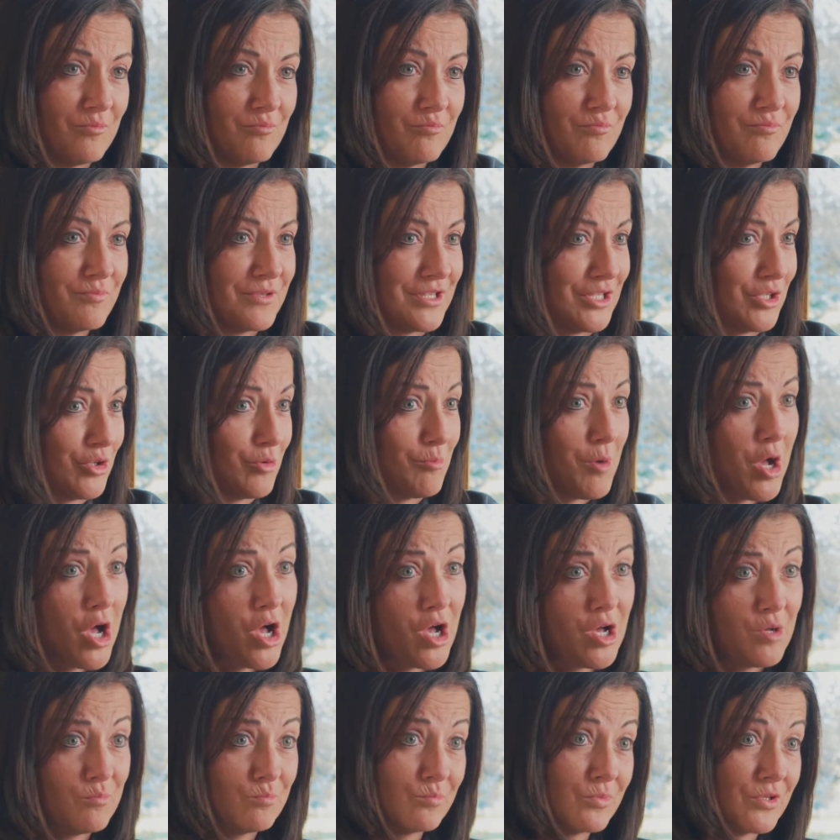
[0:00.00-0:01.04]
single
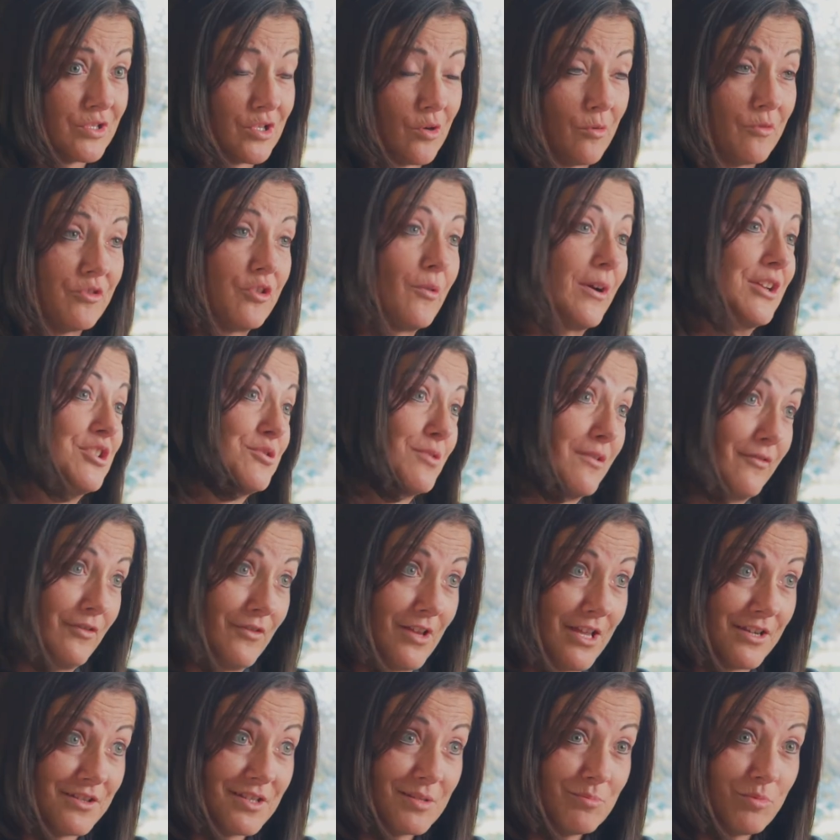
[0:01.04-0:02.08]
mom. So though I do have a
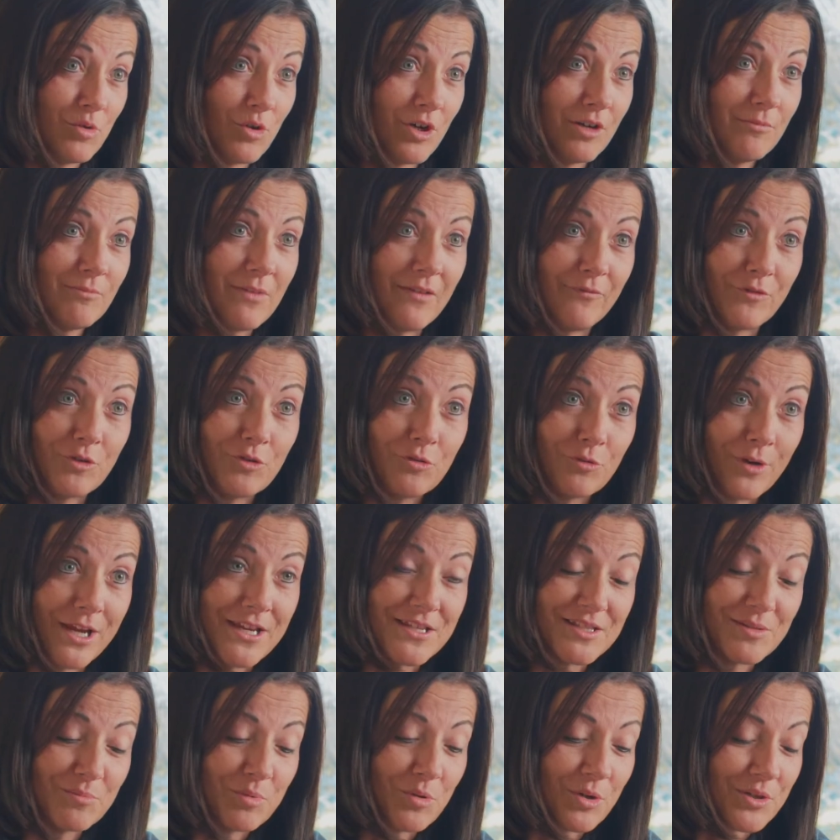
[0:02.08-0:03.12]
lot of support, a great
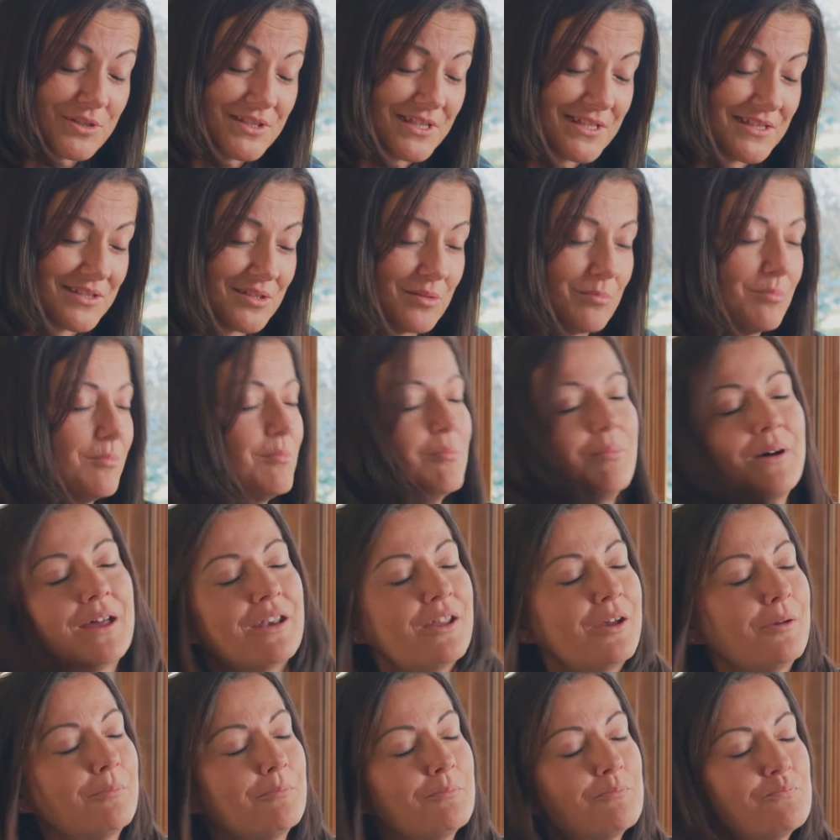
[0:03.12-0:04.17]
support system, but
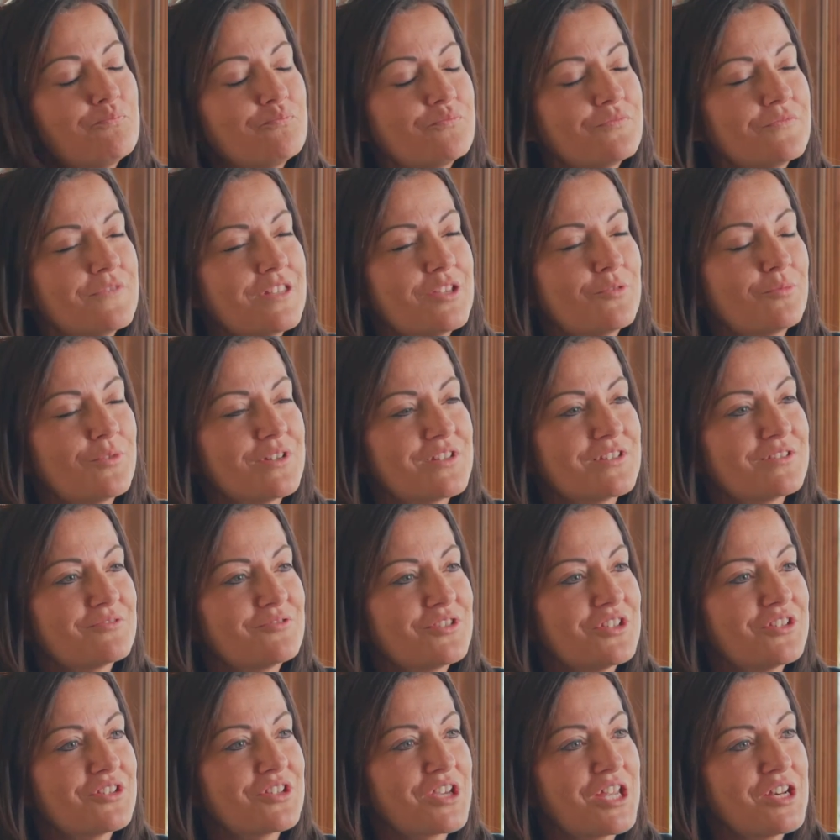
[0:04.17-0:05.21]
it was
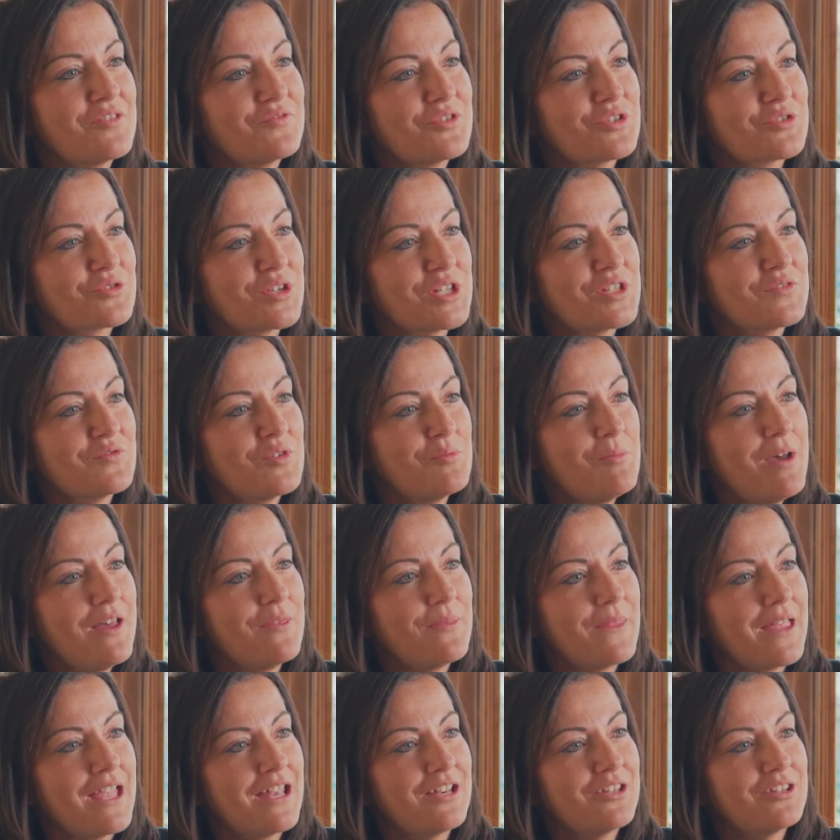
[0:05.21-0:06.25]
just kind of a stressful
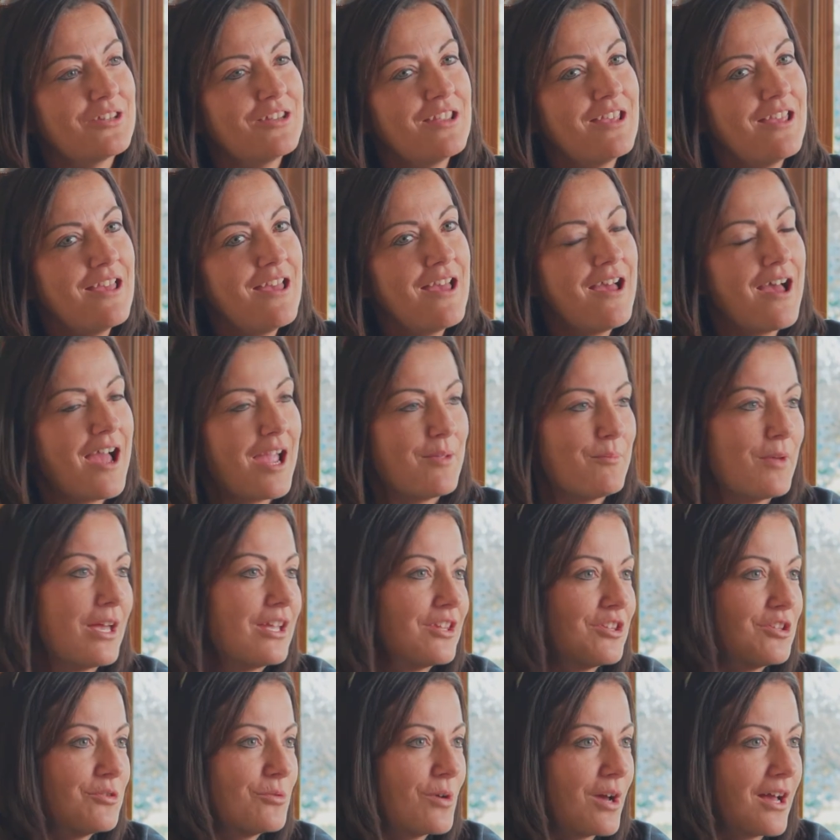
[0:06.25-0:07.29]
month. And I
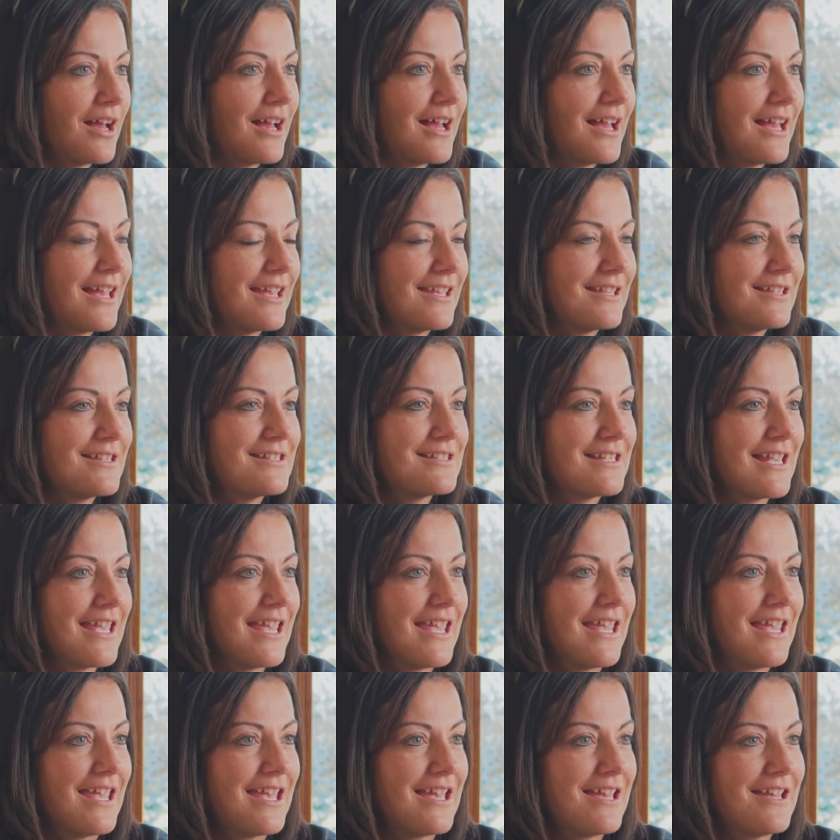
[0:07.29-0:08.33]
met you guys
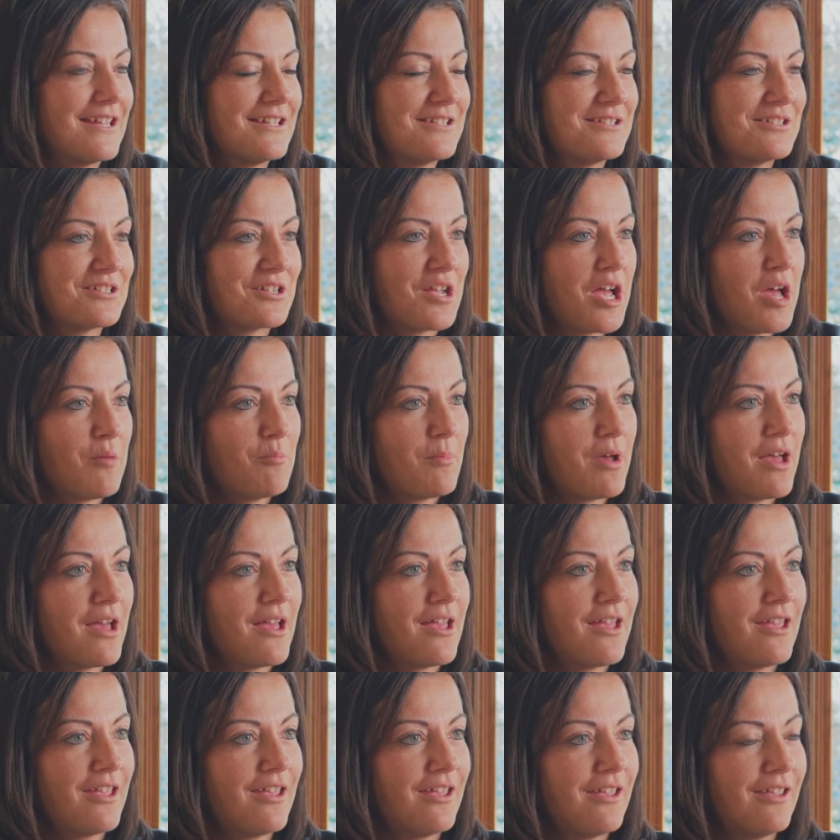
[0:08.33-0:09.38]
and got
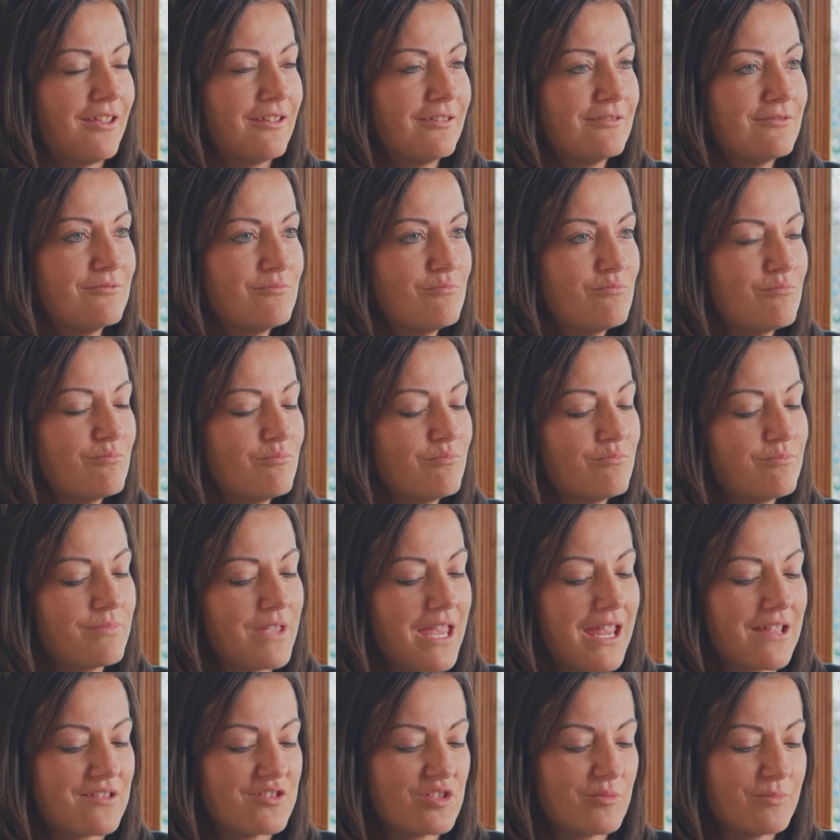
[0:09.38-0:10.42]
my
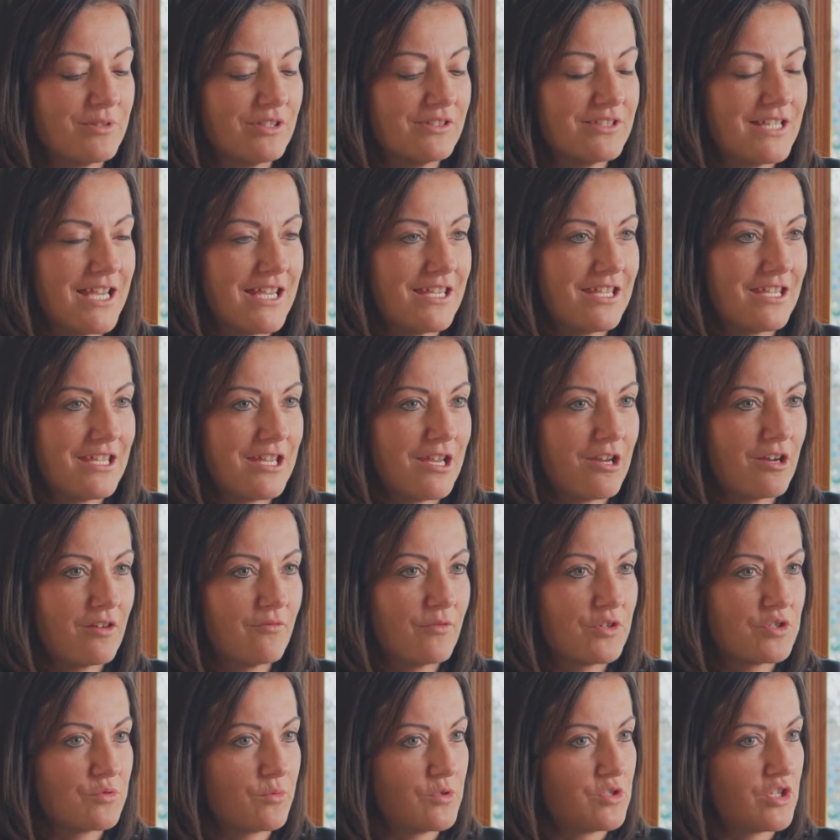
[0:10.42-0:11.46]
cancer bill taken care of,
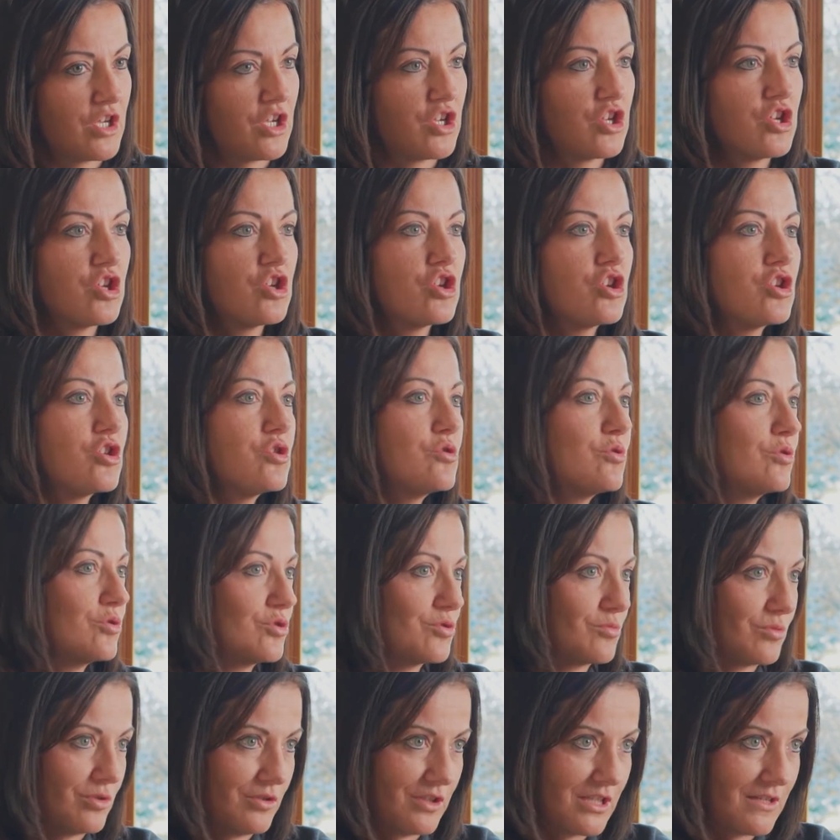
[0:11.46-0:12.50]
which was a
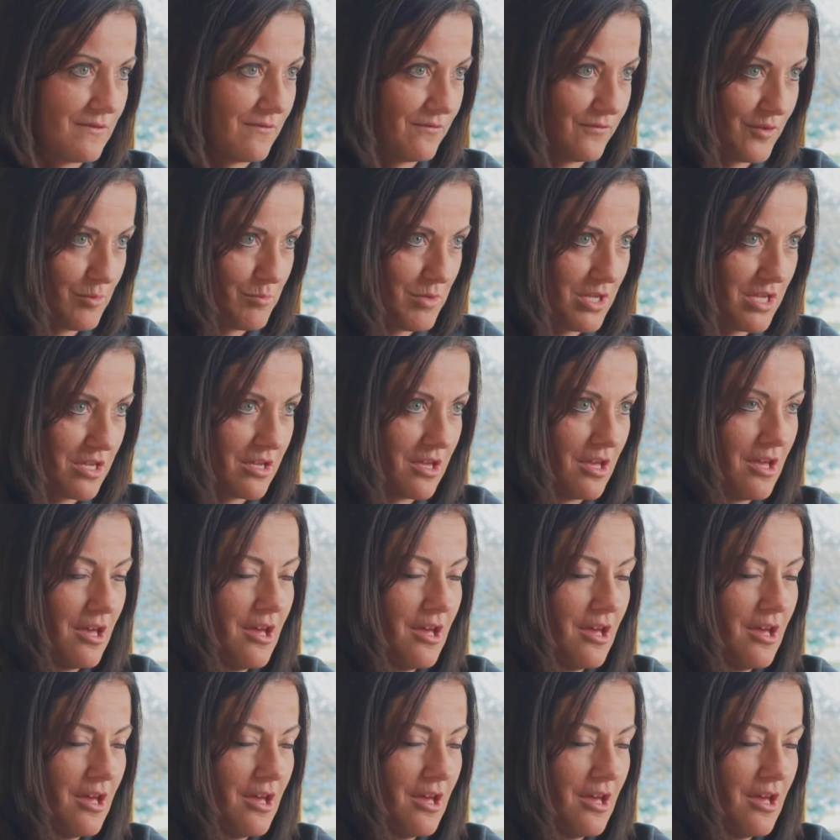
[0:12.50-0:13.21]
huge relief for me.